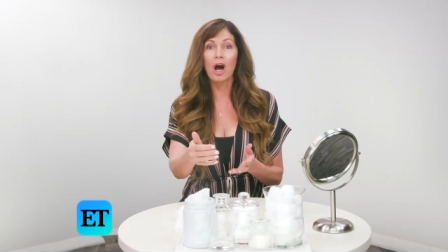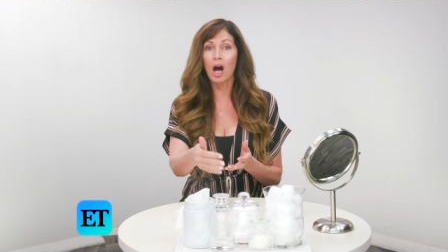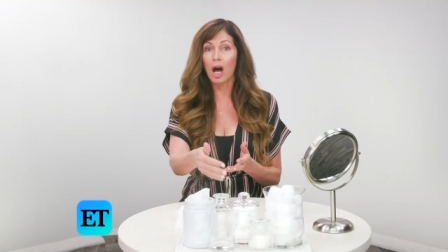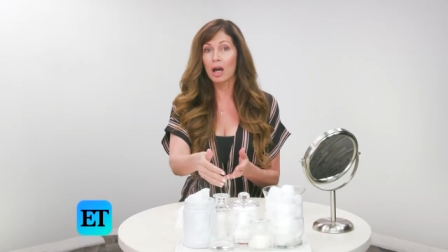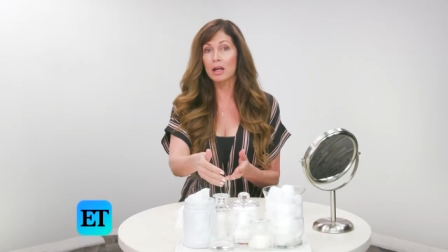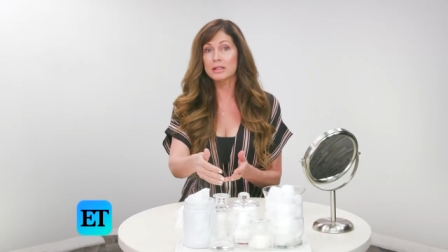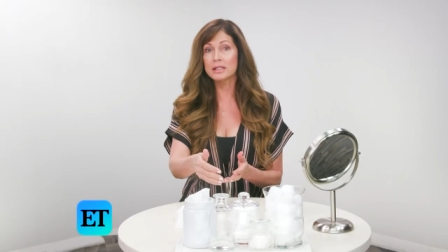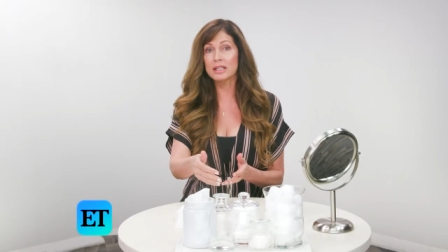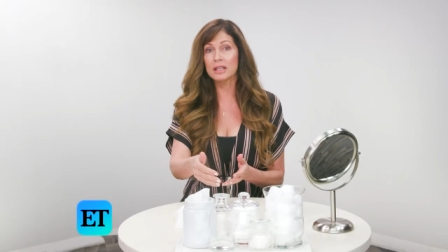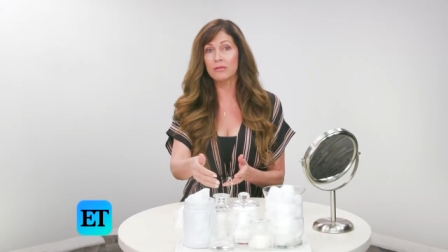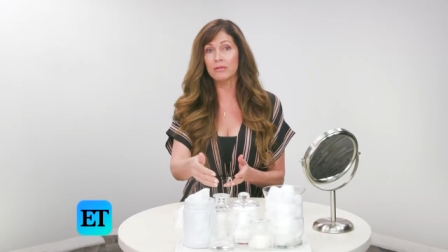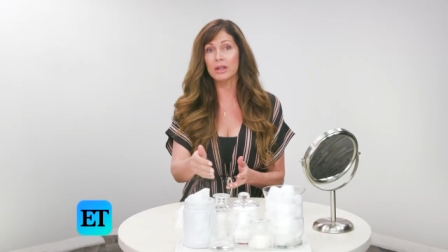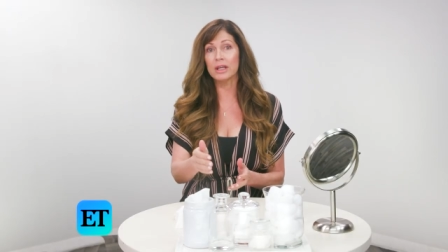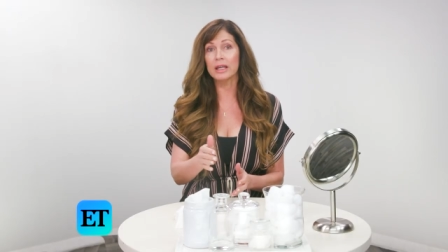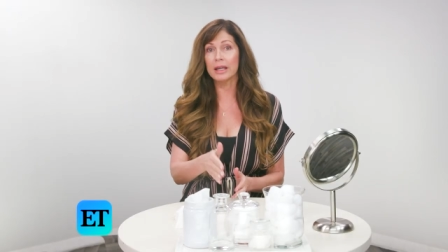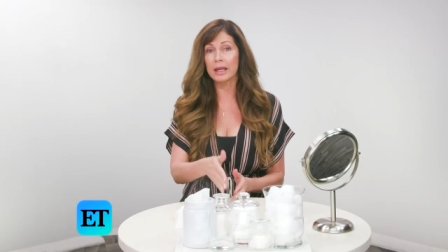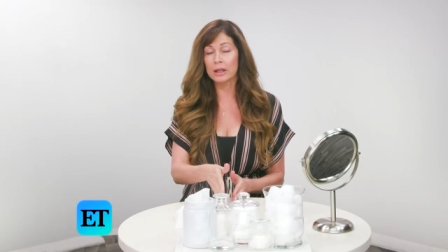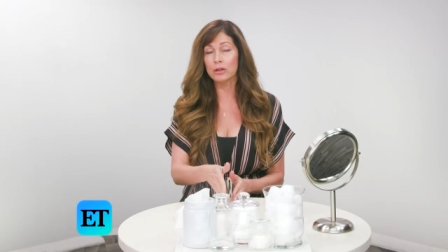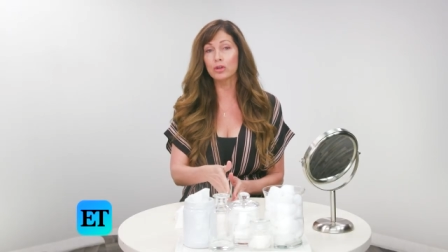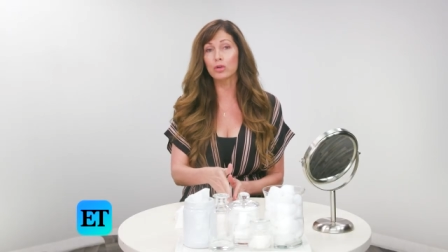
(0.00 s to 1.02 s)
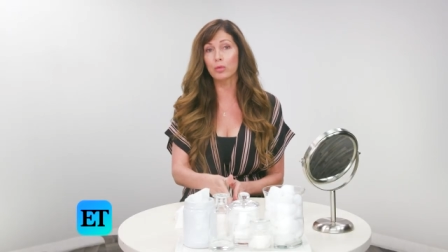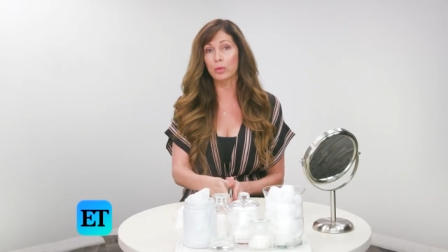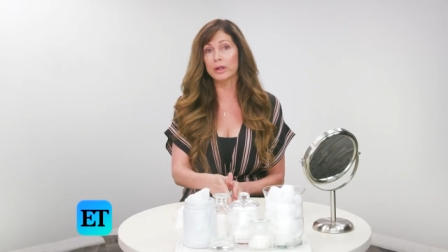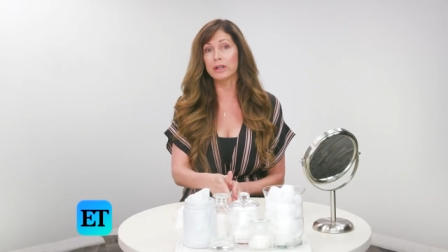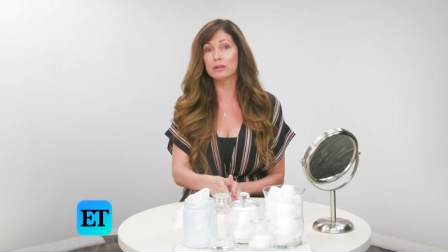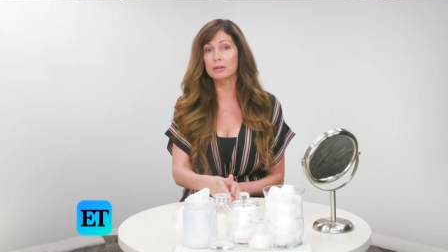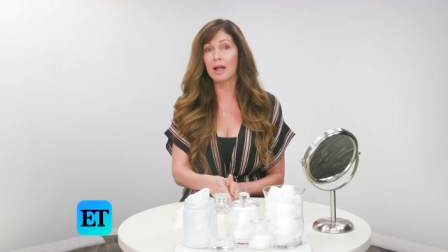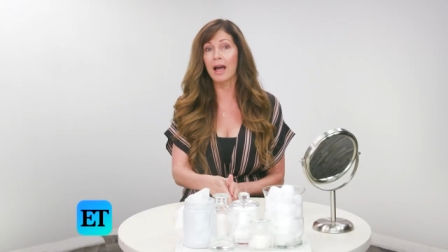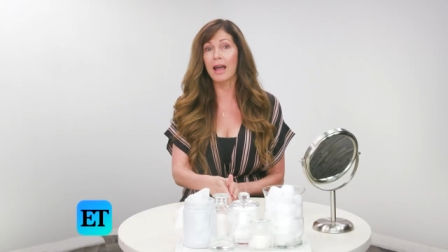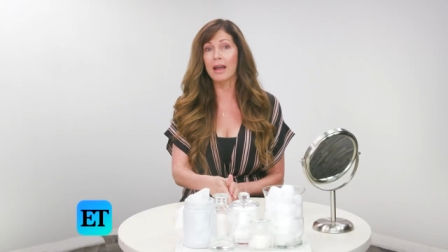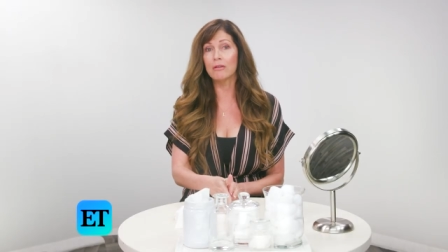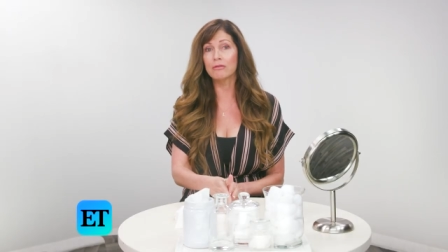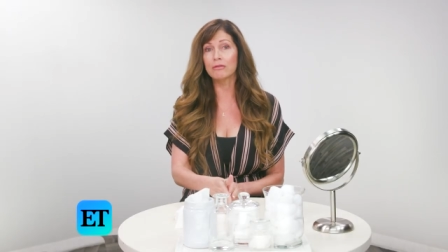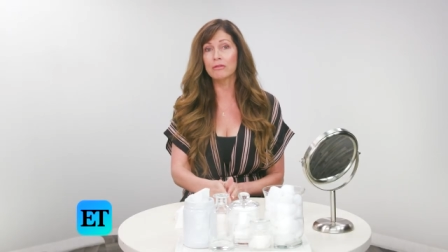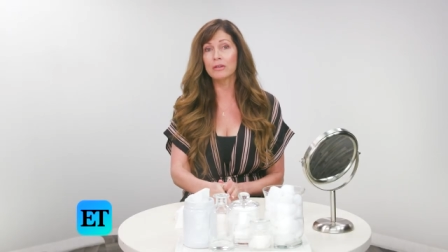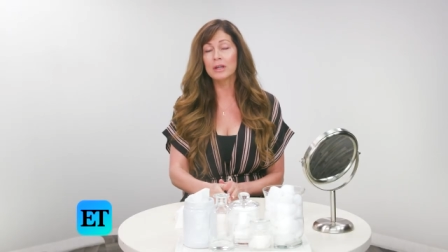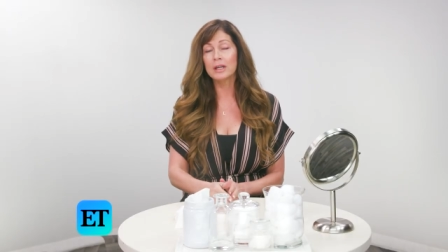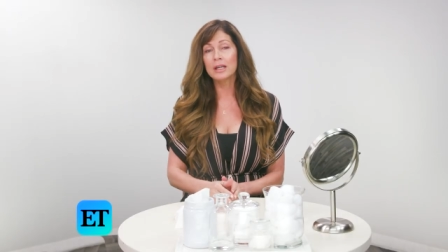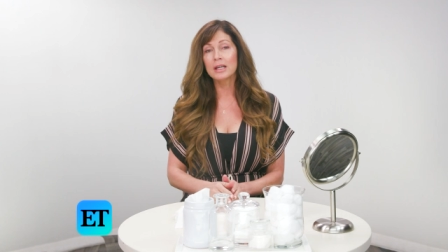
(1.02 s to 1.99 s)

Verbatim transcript: on TV in your real life.